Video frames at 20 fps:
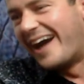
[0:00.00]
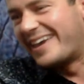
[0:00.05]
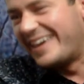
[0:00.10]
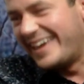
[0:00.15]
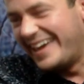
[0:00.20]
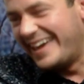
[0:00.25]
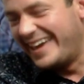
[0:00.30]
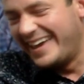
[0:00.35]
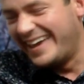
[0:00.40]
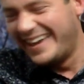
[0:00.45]

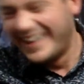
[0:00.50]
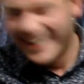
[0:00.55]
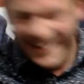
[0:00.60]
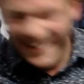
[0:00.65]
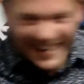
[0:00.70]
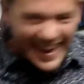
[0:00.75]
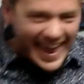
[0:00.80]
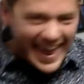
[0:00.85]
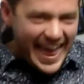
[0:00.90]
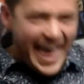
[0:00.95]

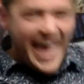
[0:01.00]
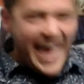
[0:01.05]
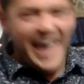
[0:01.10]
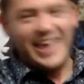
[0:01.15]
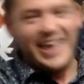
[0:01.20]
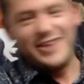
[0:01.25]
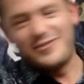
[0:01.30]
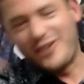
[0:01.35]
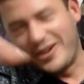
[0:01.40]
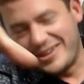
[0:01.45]

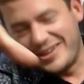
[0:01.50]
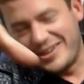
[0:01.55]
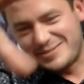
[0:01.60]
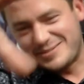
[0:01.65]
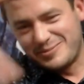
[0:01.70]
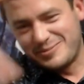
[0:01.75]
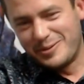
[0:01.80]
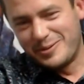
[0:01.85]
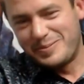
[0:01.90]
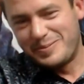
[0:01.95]
Lucky. You've got your
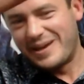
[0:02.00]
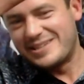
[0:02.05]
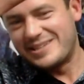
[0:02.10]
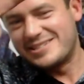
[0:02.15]
smaller